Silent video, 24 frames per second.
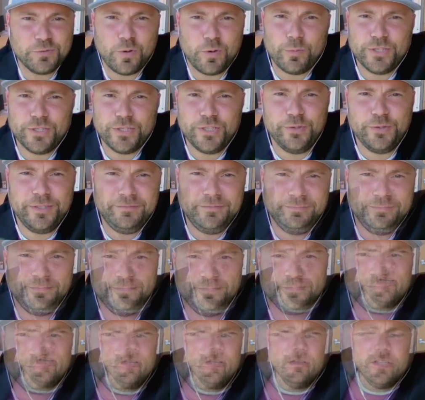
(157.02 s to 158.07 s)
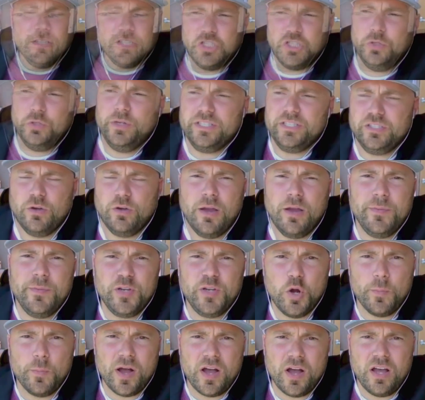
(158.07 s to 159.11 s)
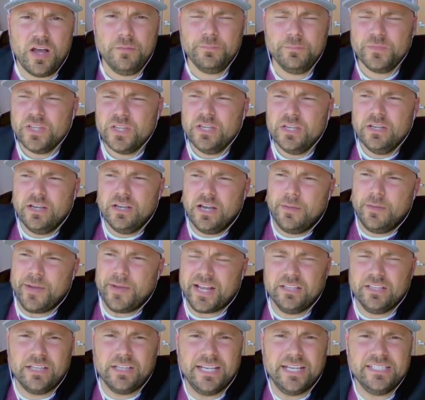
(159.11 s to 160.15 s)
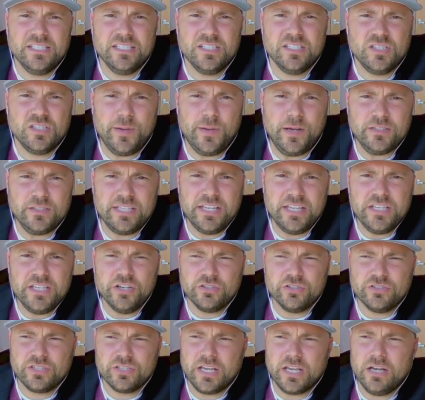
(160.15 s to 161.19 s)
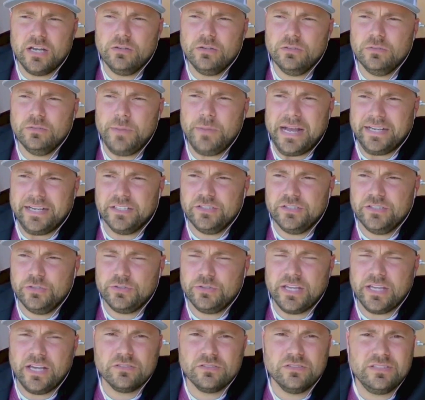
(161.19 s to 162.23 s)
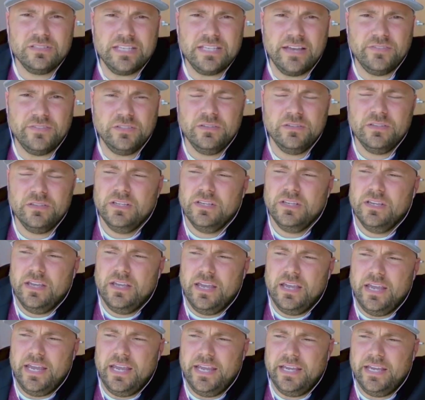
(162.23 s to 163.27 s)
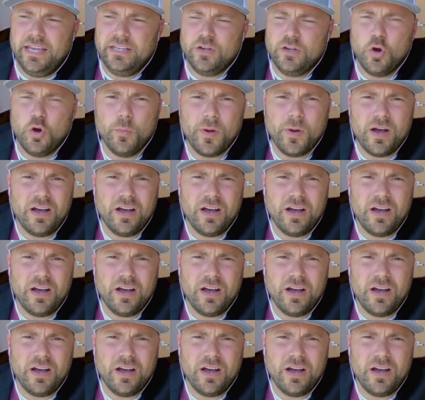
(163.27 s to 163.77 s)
That's what we're doing. Let's do it. So I'm in Omaha. I got licensed about 10 years ago, back in 2007. And